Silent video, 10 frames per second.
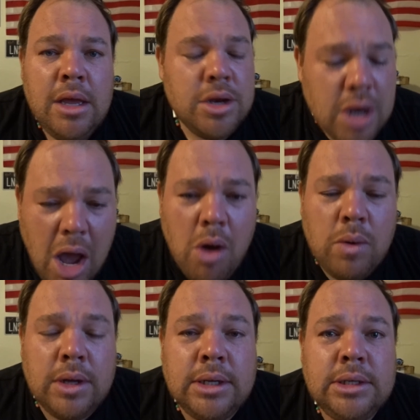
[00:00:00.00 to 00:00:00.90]

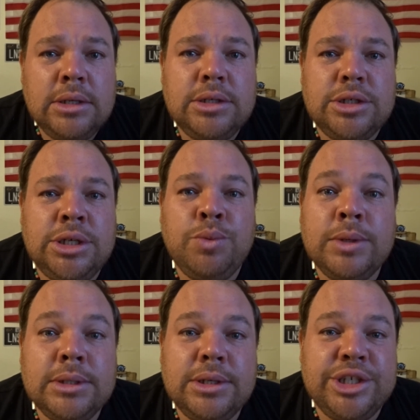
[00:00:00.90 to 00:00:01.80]
No. She
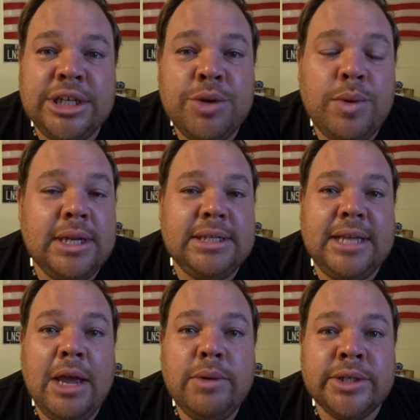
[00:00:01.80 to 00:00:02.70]
didn't want to
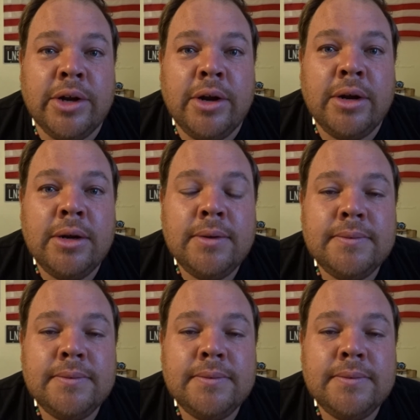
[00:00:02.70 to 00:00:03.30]
say it was her.